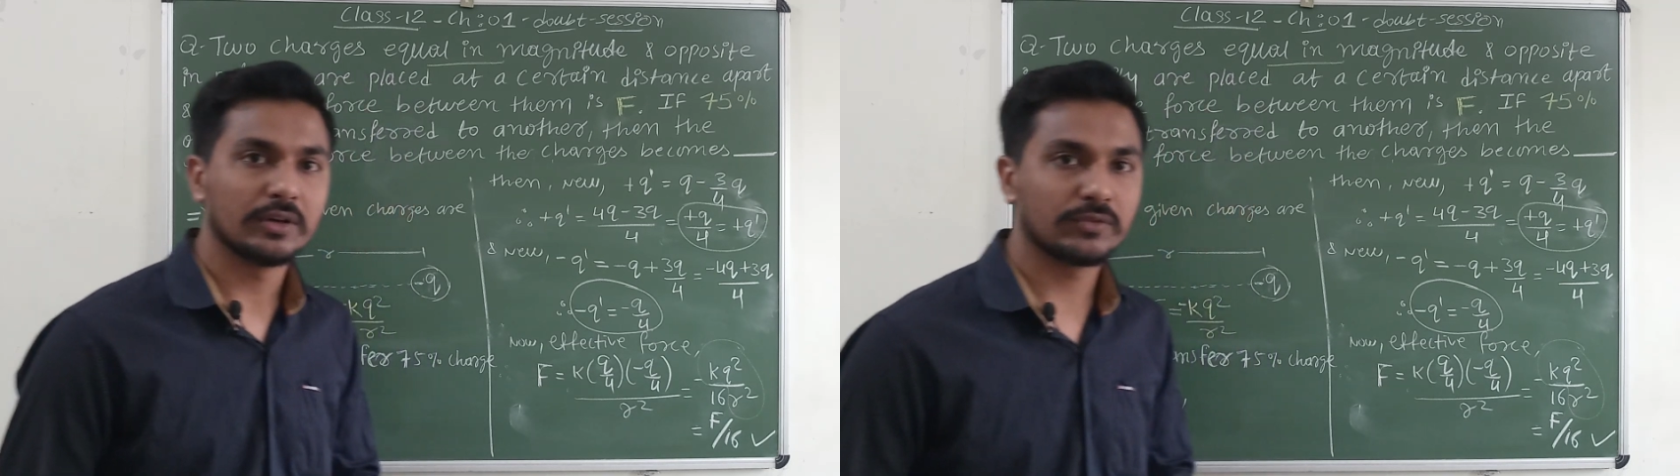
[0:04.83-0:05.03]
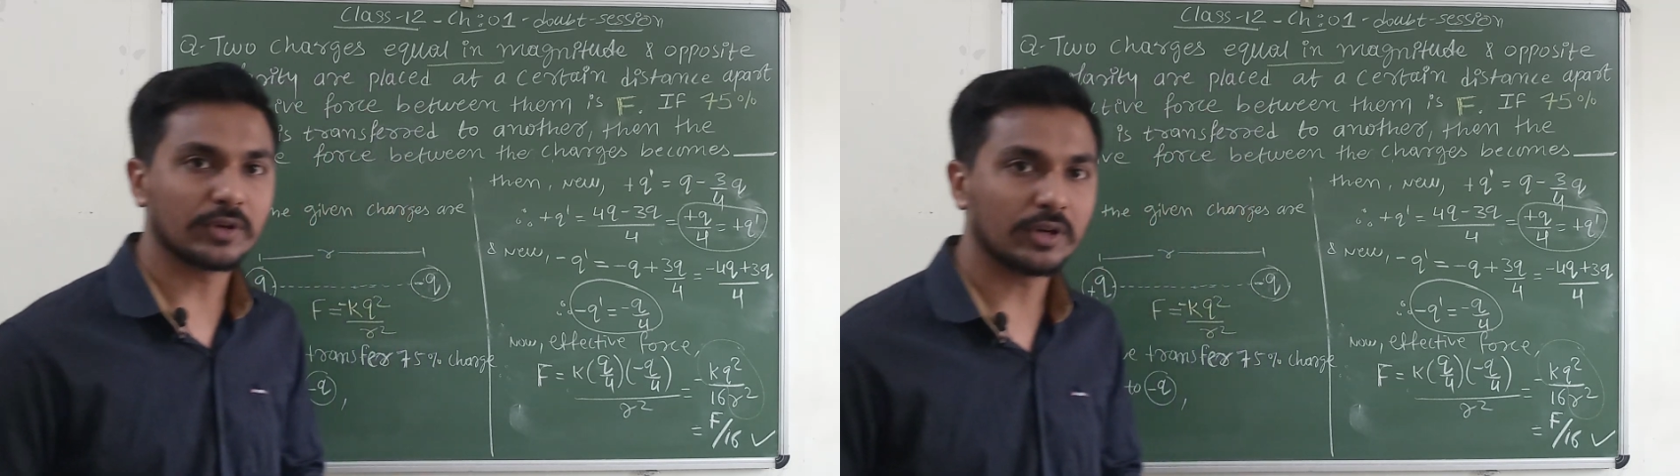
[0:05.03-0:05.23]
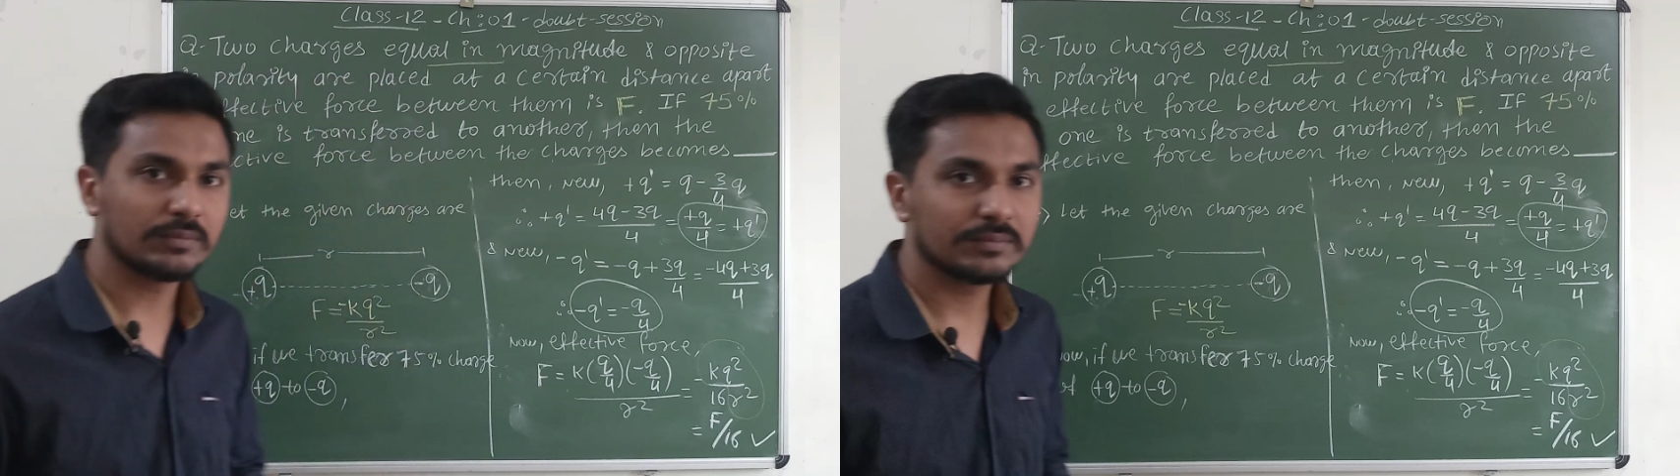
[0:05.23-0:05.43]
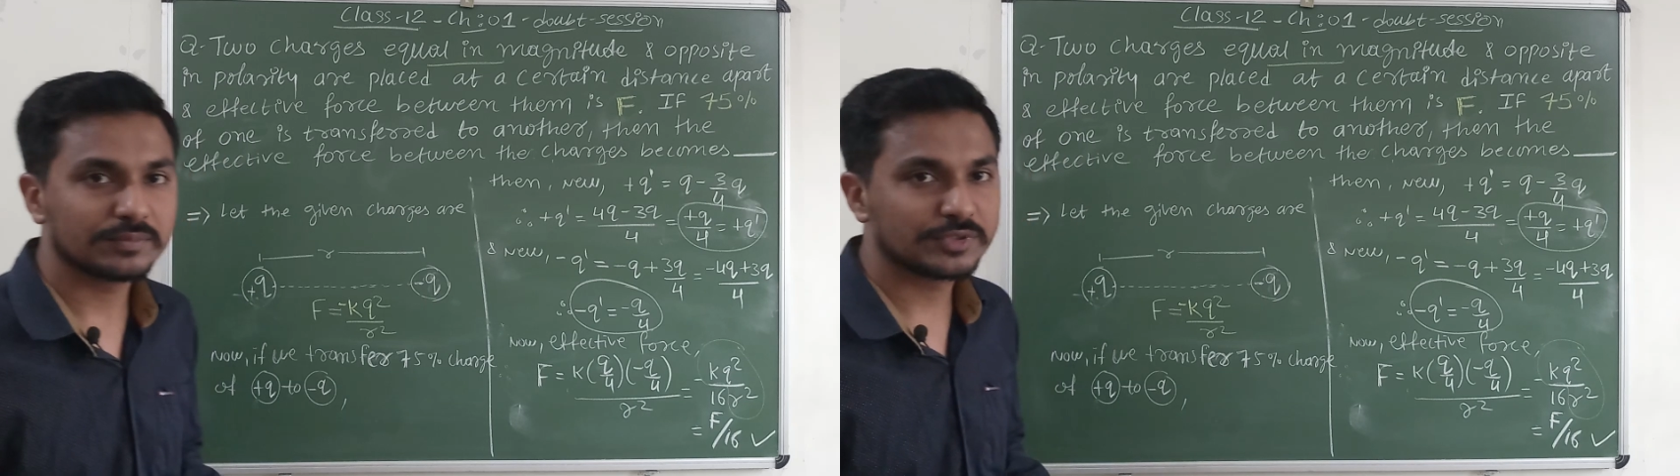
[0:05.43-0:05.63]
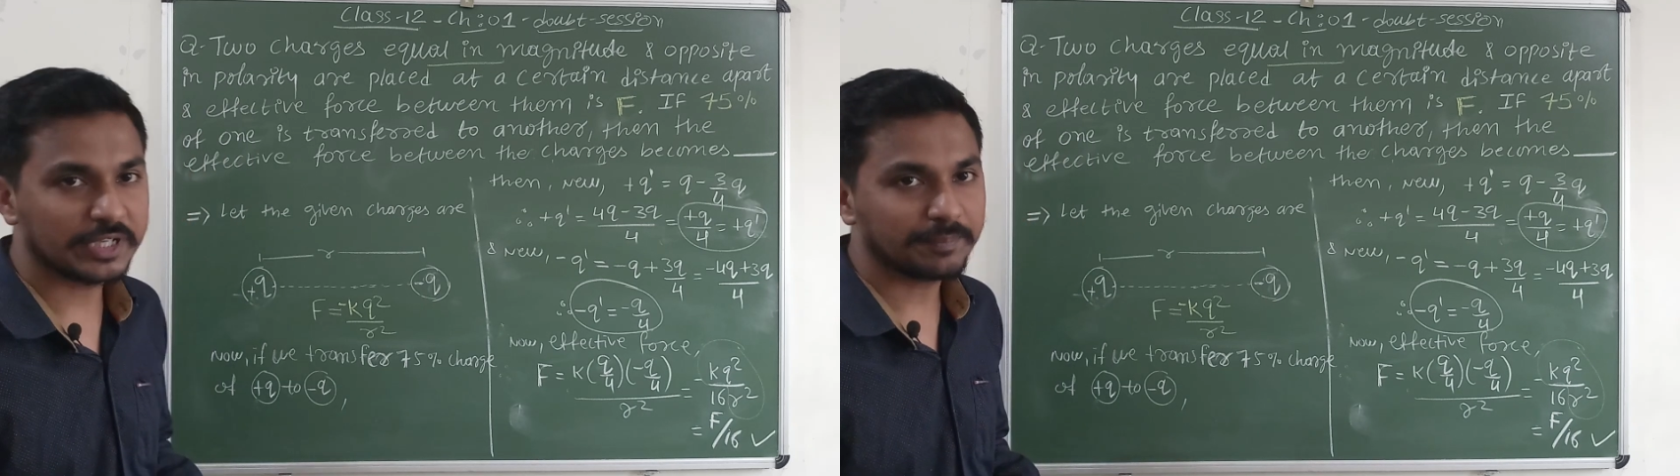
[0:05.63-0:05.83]
from
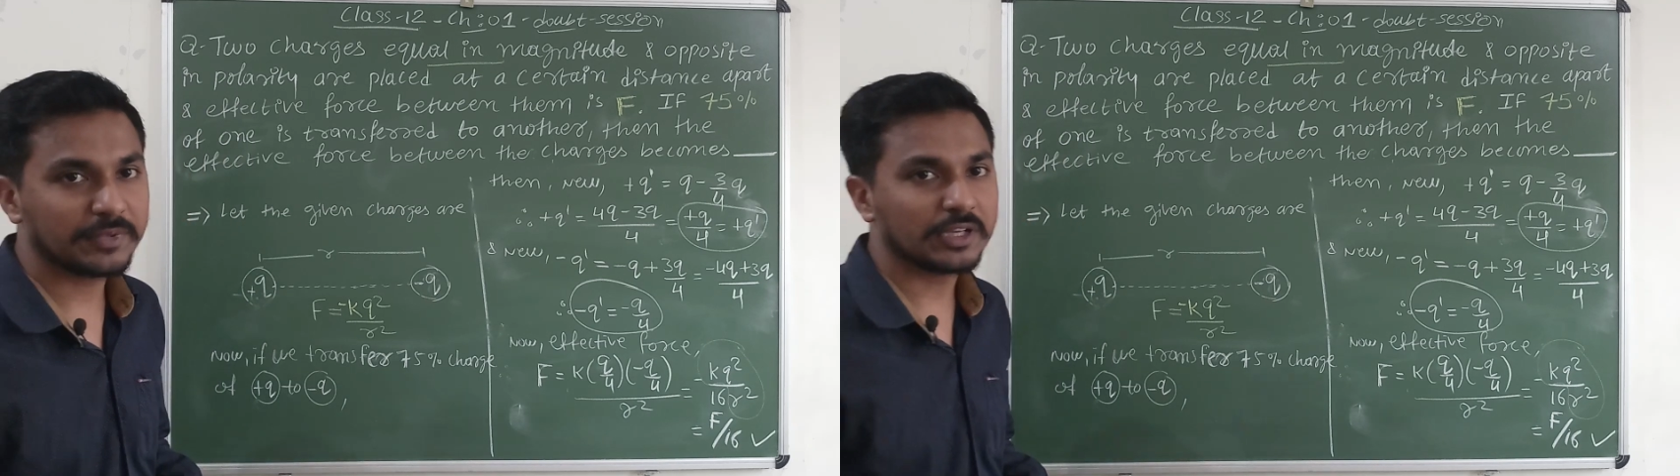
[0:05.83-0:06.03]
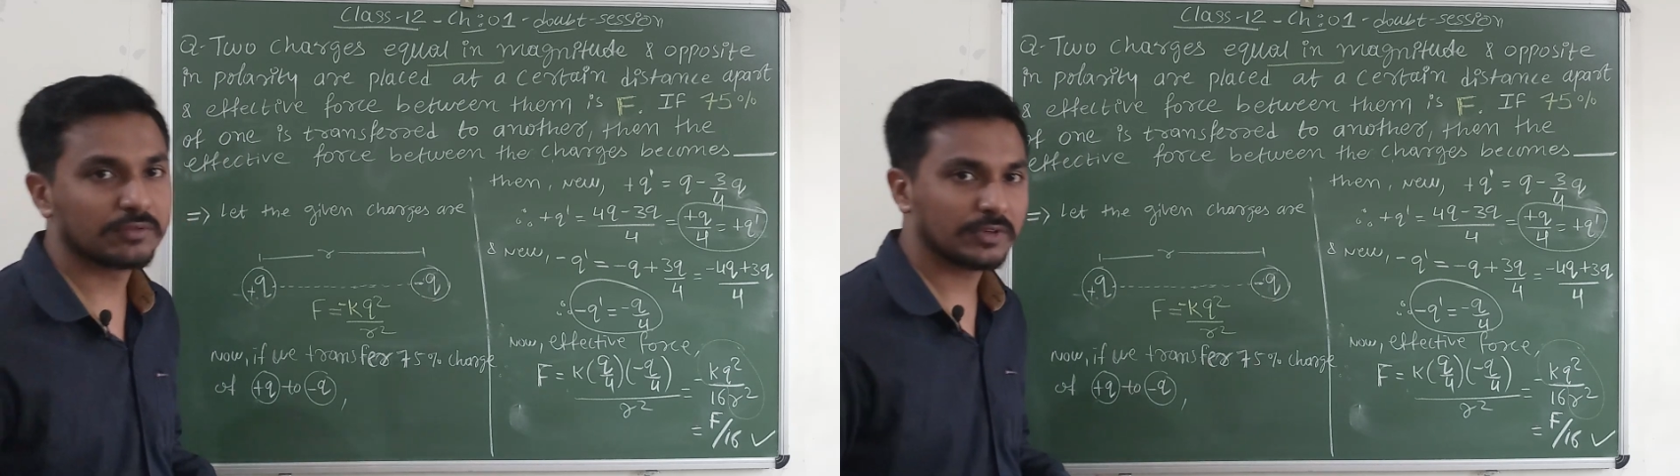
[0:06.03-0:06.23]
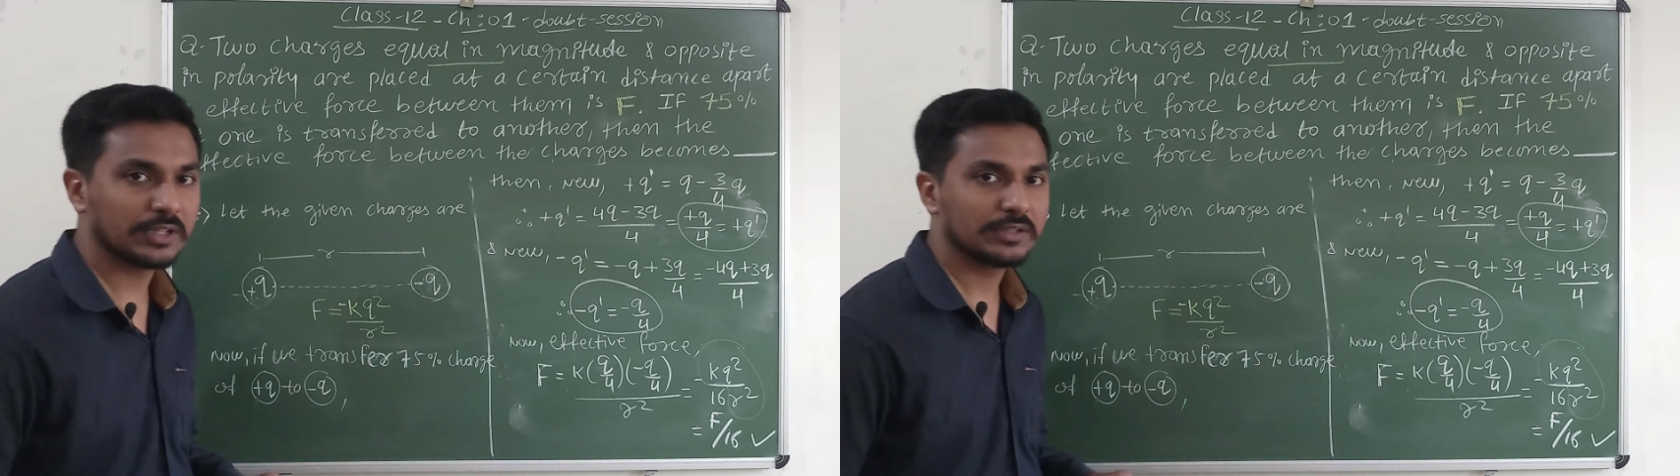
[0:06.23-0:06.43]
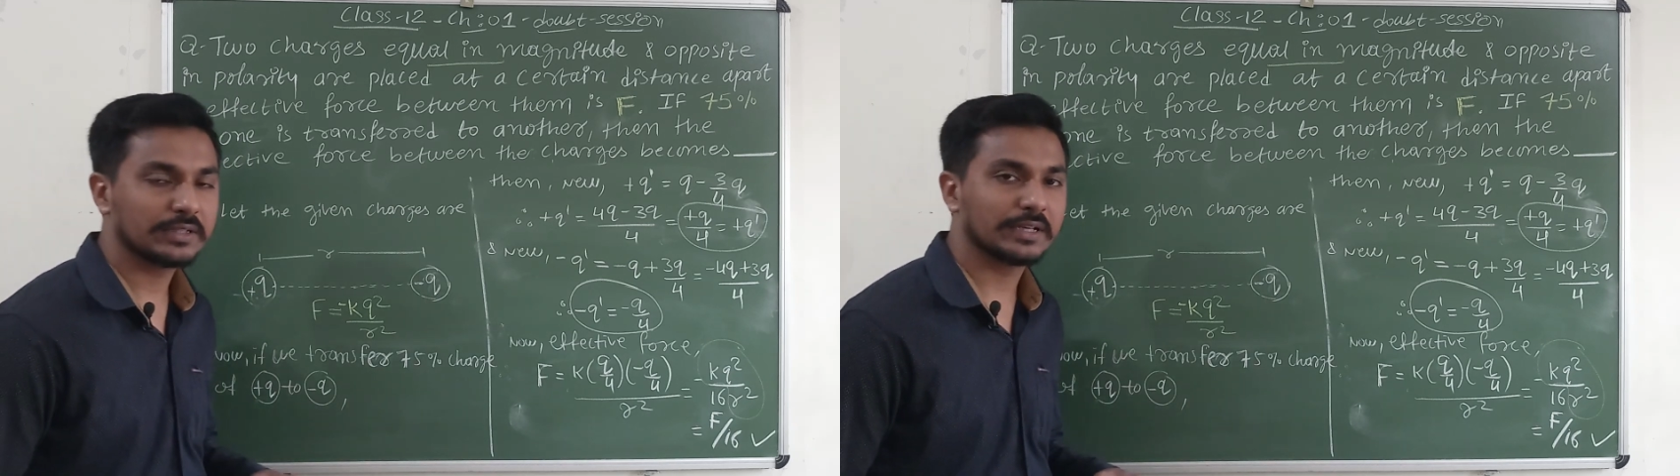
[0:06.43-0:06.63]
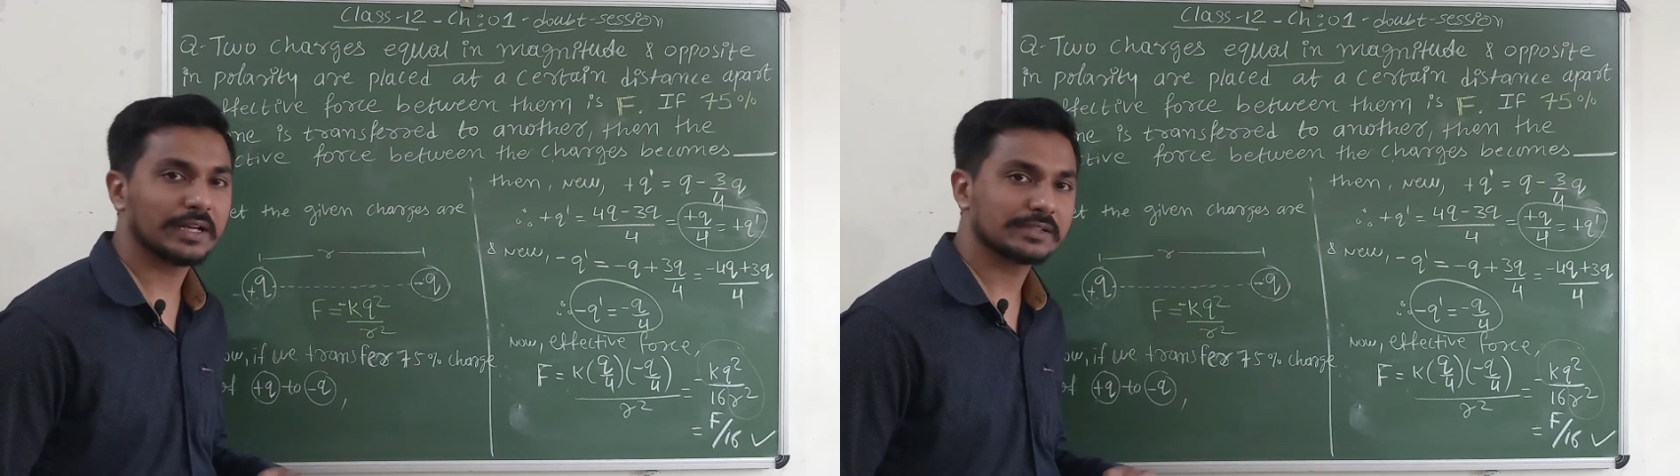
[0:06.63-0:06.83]
chapter 1,
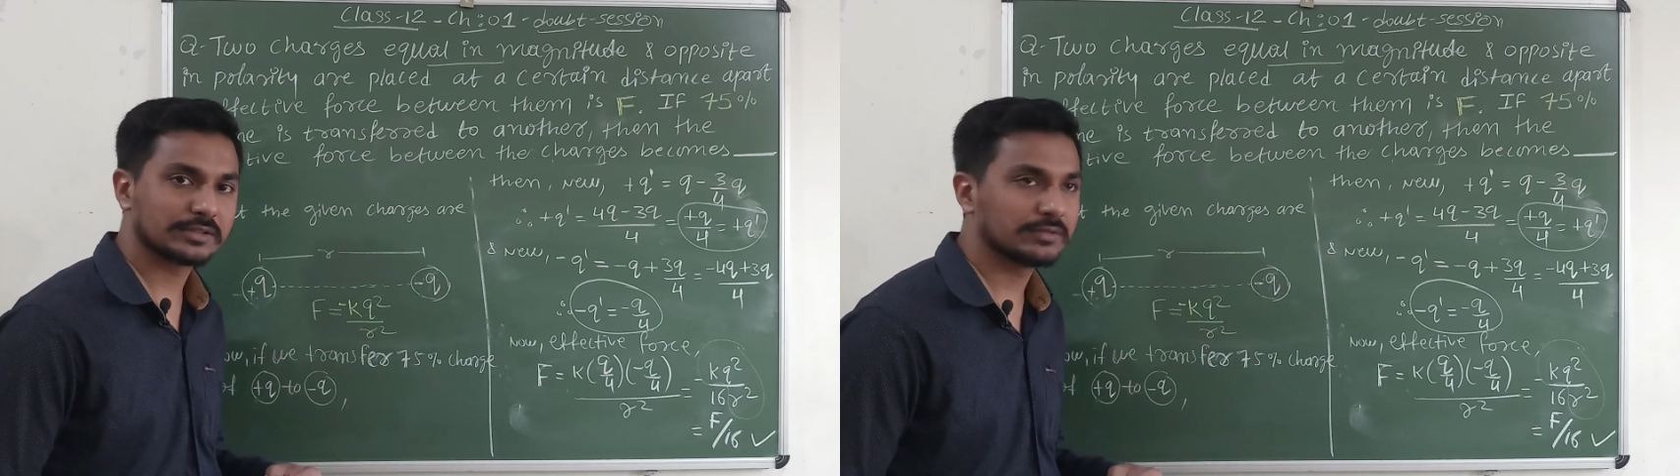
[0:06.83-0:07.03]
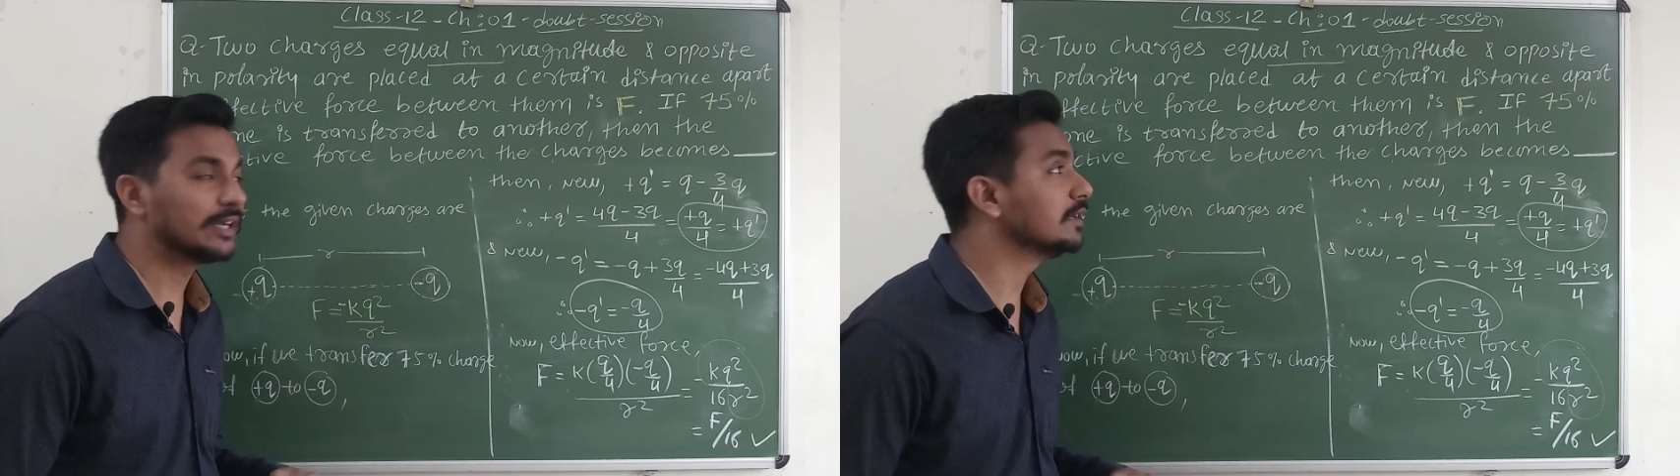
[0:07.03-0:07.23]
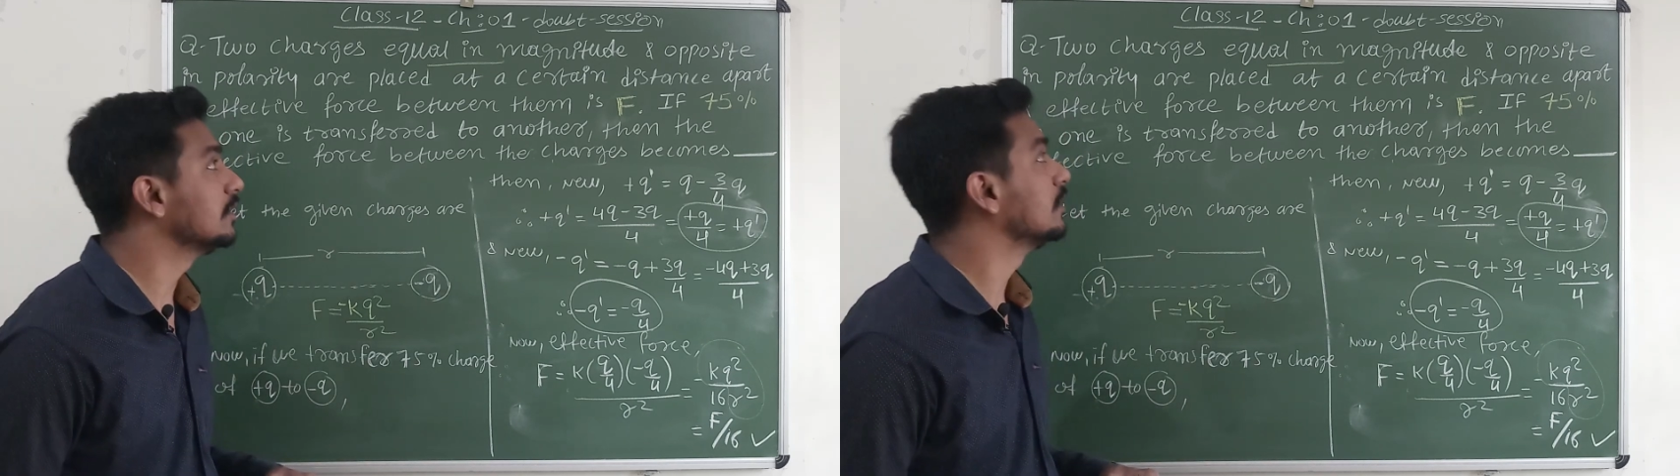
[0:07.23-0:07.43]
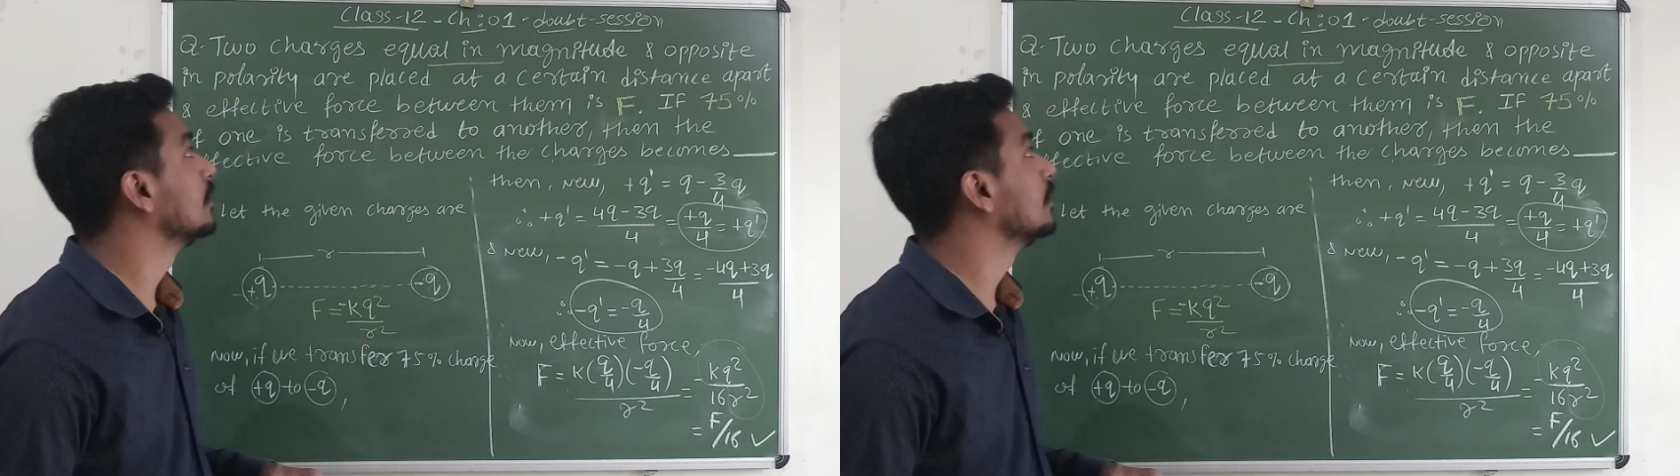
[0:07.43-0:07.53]
class 12.